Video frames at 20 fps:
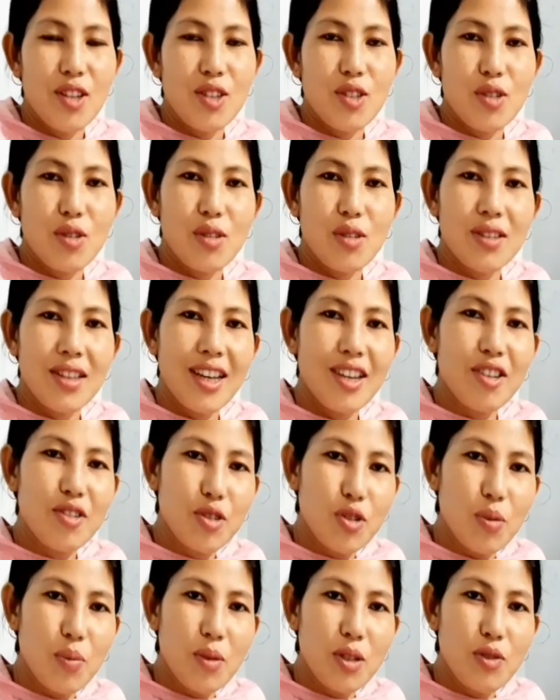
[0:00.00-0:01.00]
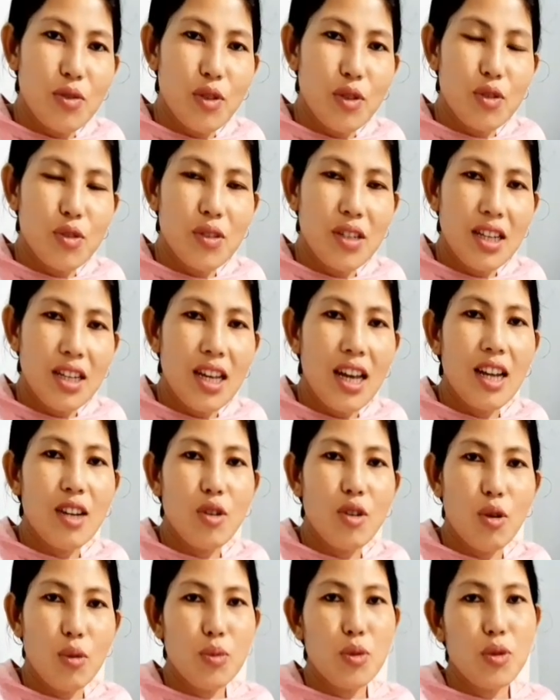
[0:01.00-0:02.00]
So thank you so much for today
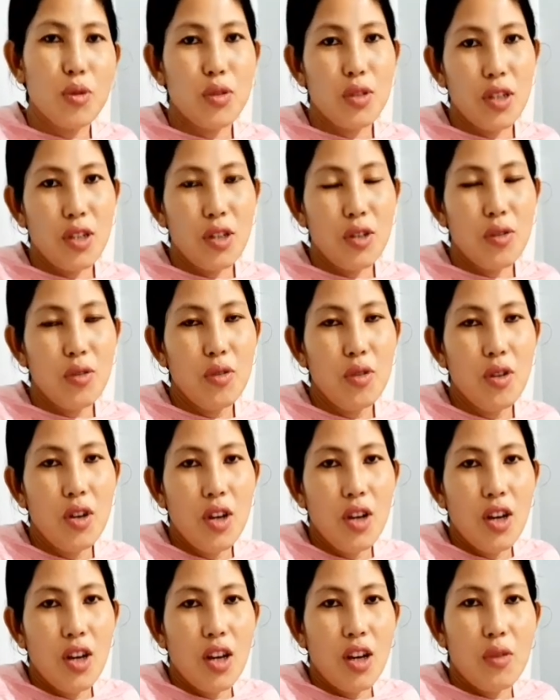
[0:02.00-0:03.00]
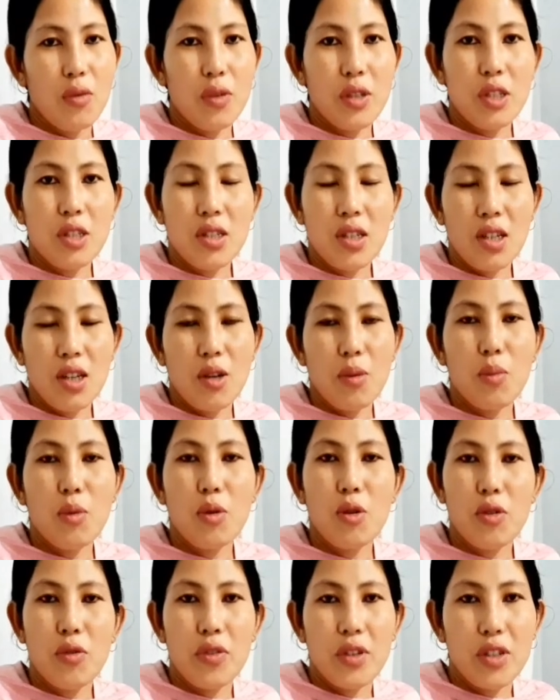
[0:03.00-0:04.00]
and hope to see you with
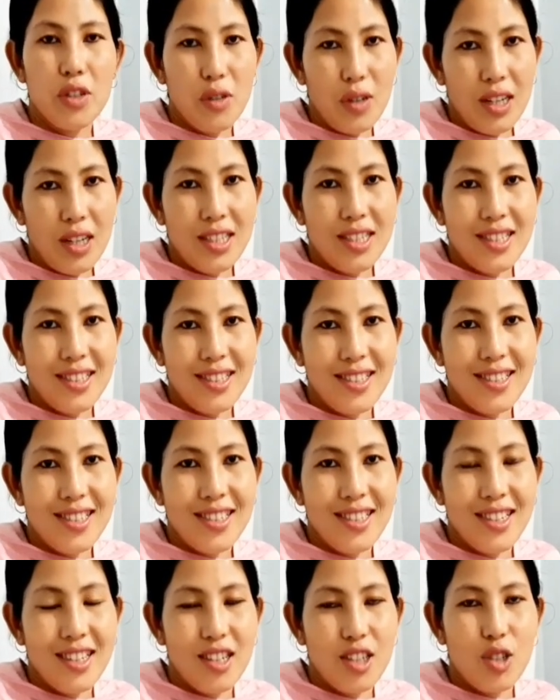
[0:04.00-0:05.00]
more video lessons.